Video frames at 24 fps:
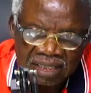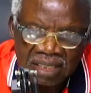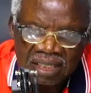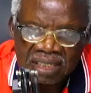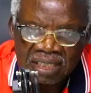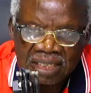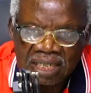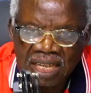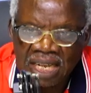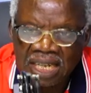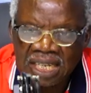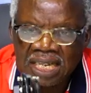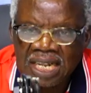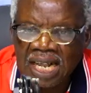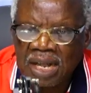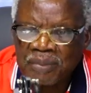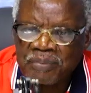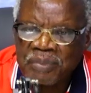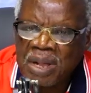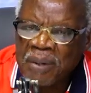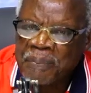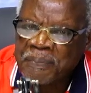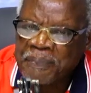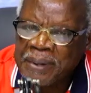Now,
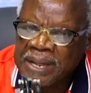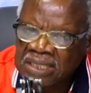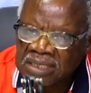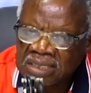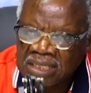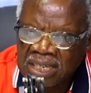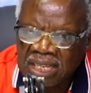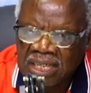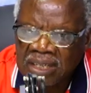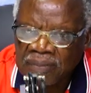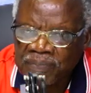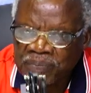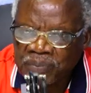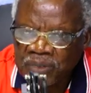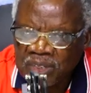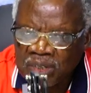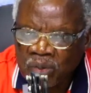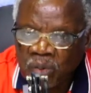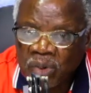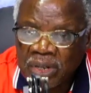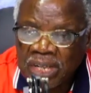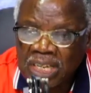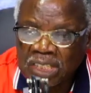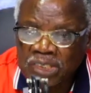can me person
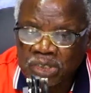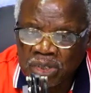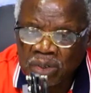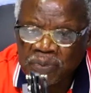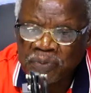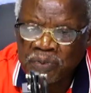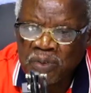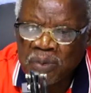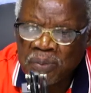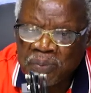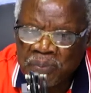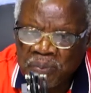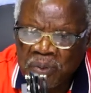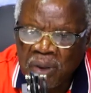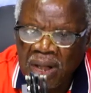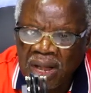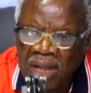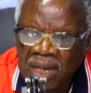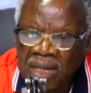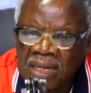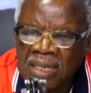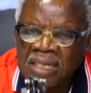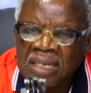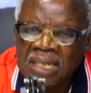who is suffering
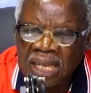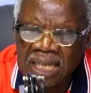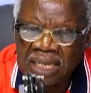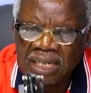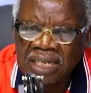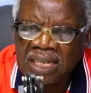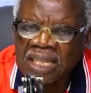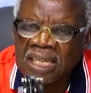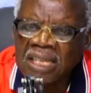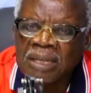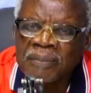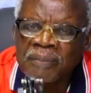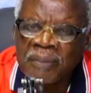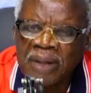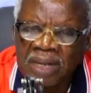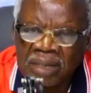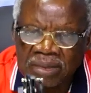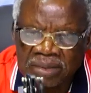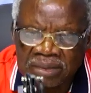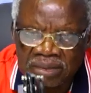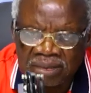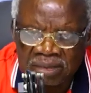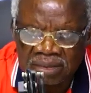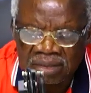poor learn
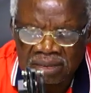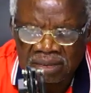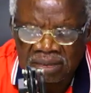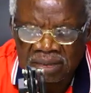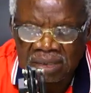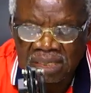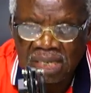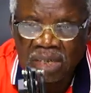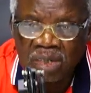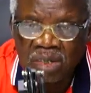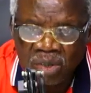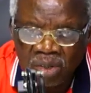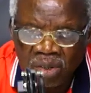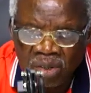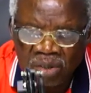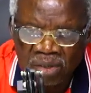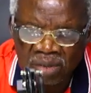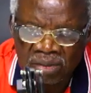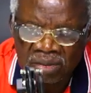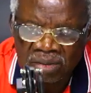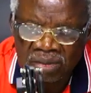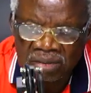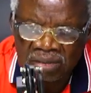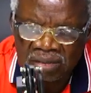about the
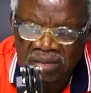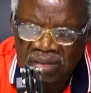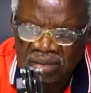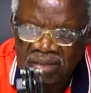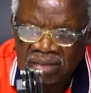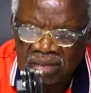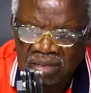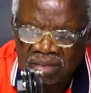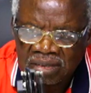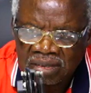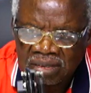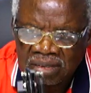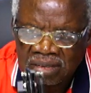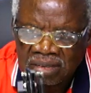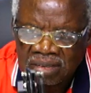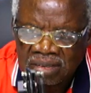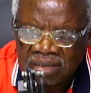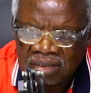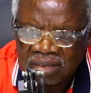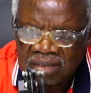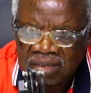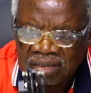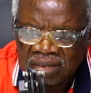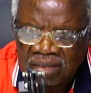law
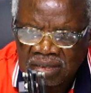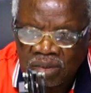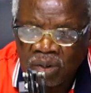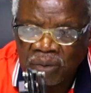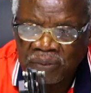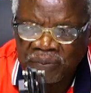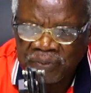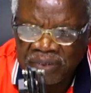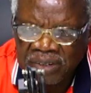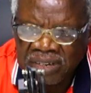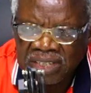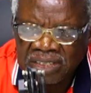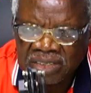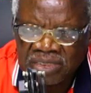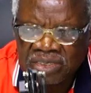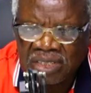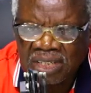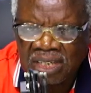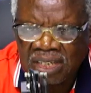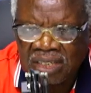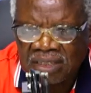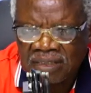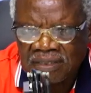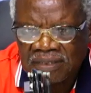of nature?